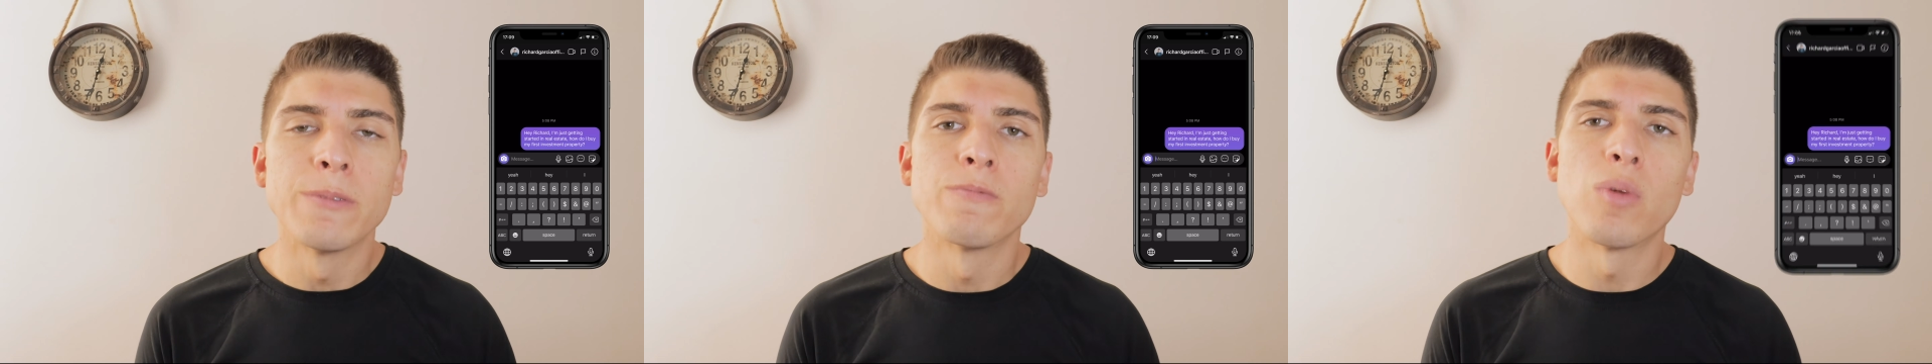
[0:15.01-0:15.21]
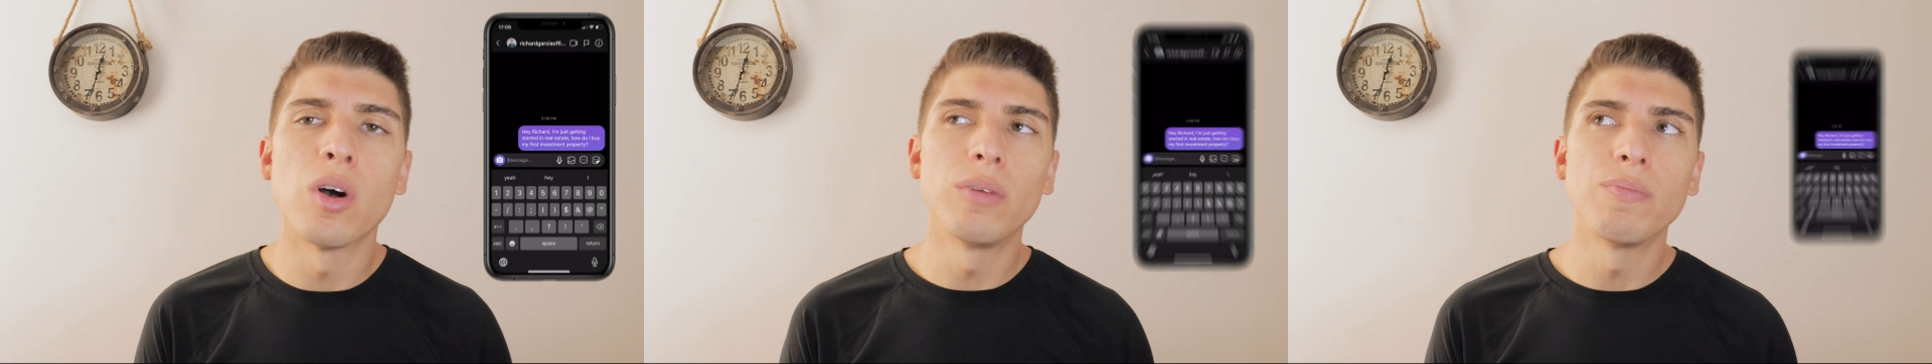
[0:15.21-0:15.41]

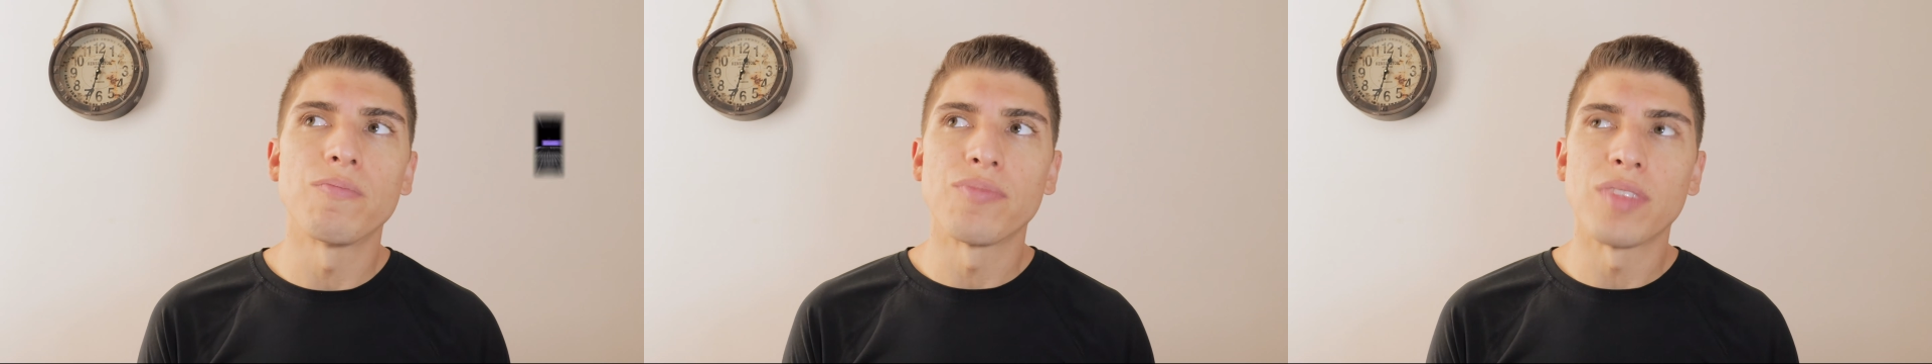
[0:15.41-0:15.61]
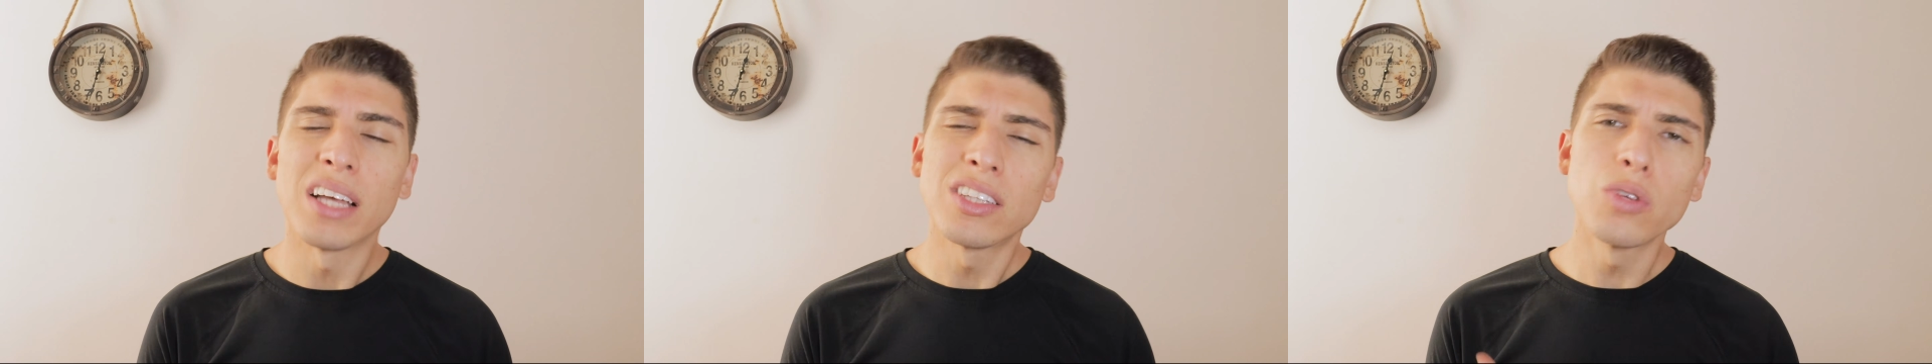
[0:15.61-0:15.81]
Well,
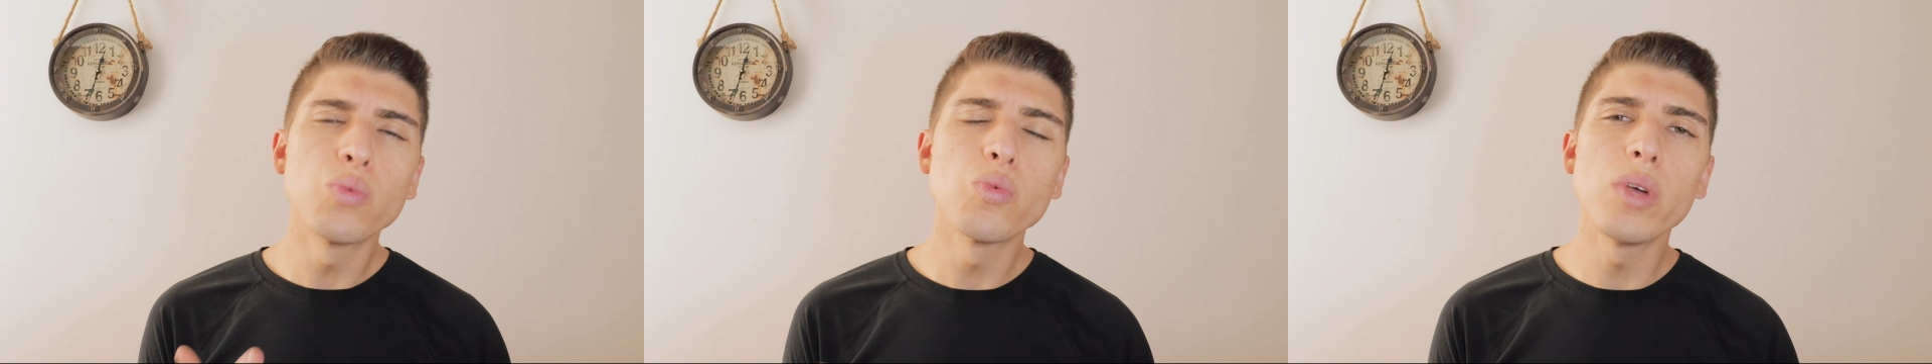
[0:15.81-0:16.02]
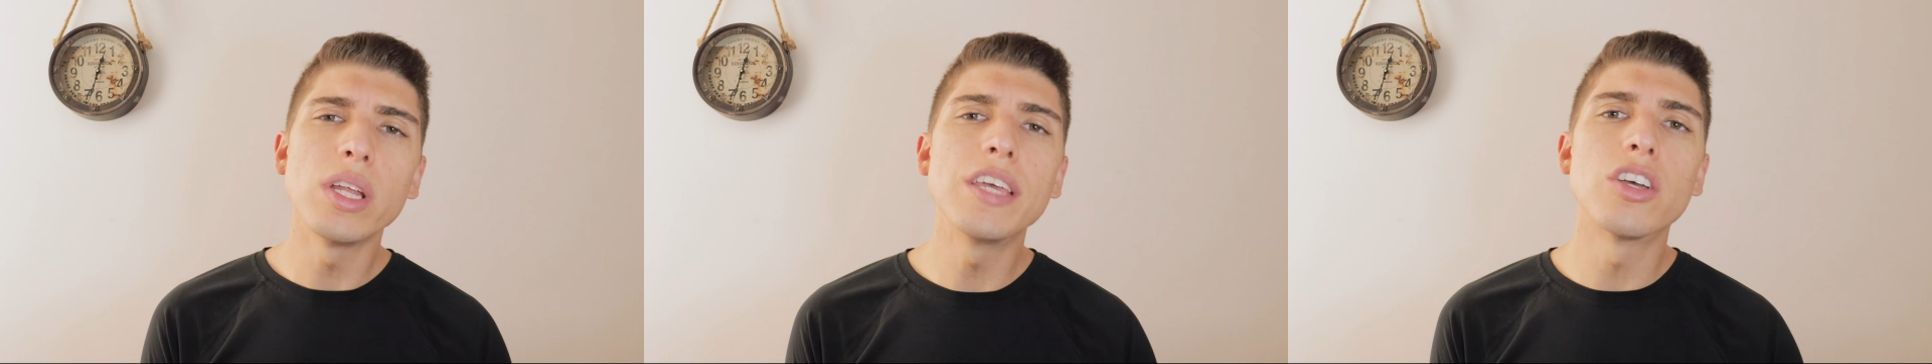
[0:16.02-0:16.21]
it's a
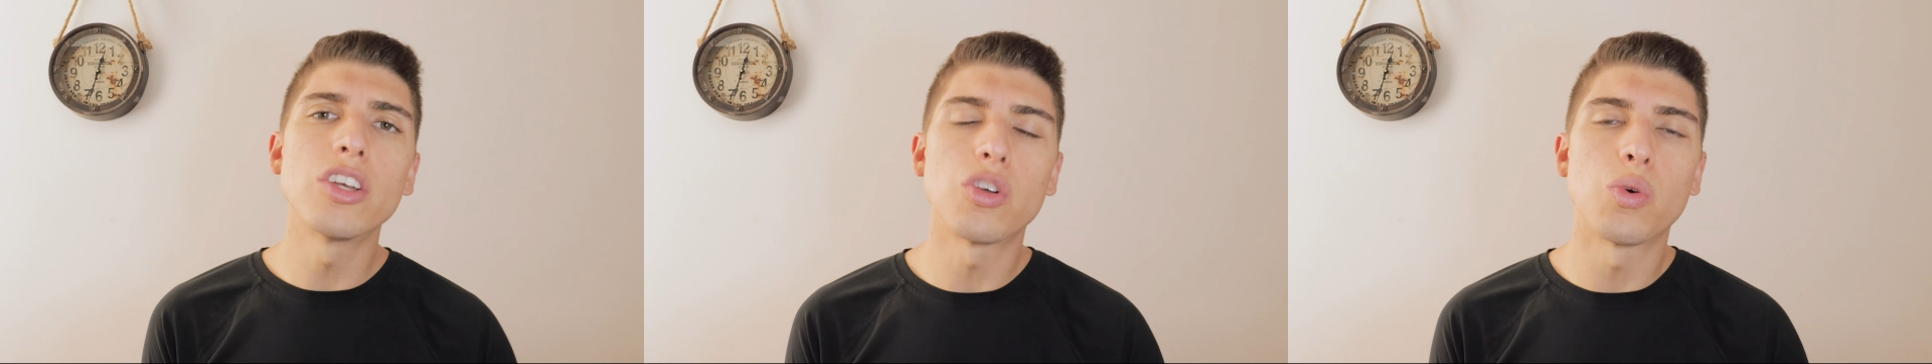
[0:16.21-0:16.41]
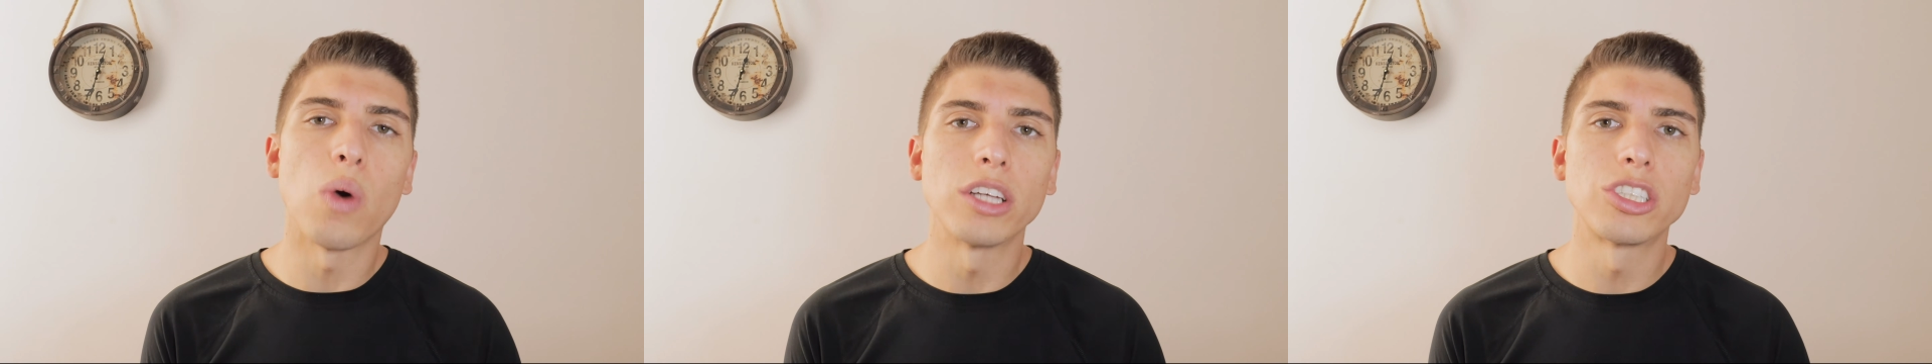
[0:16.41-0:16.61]
really good
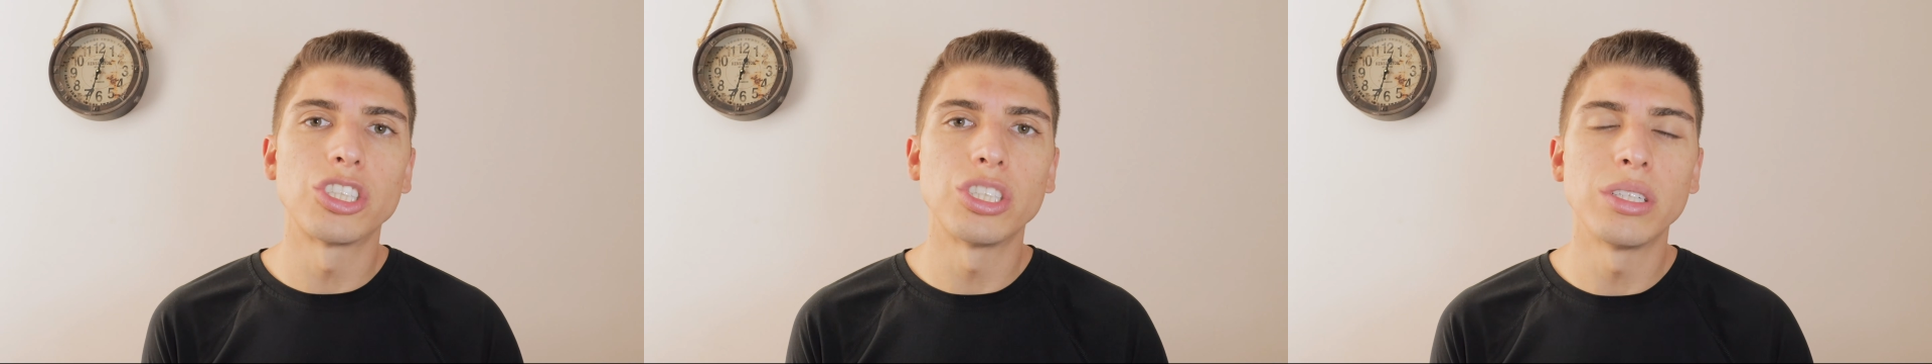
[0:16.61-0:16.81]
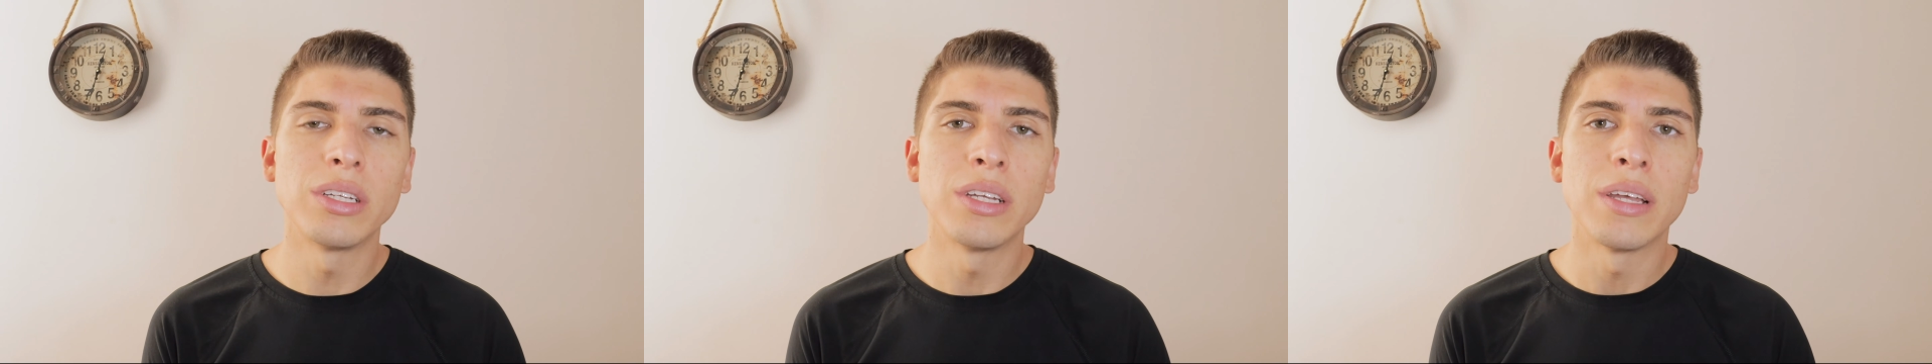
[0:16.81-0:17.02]

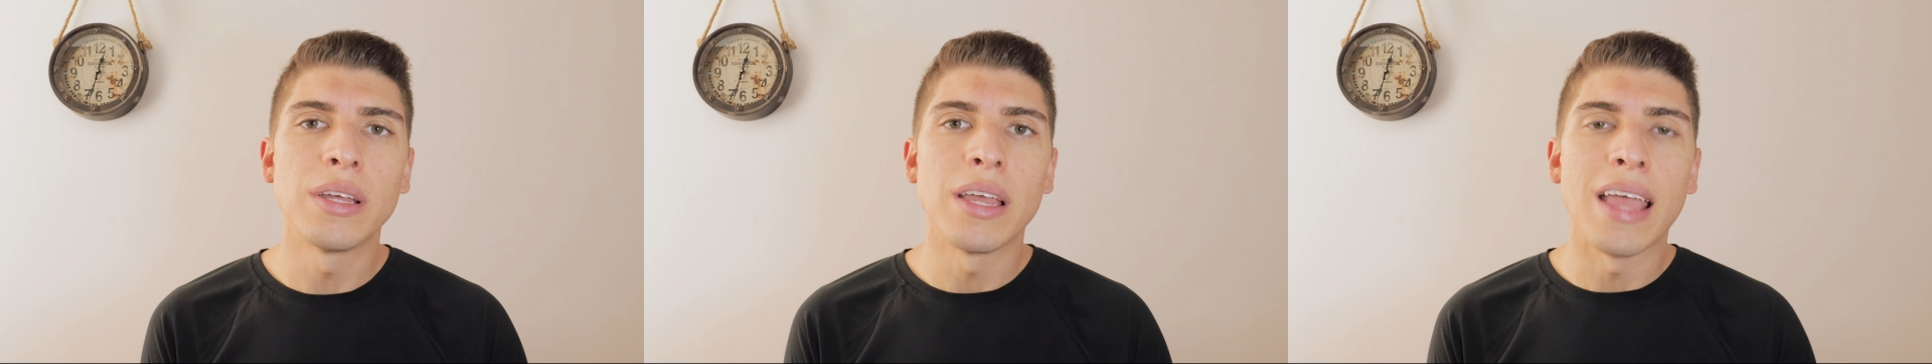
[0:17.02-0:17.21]
question,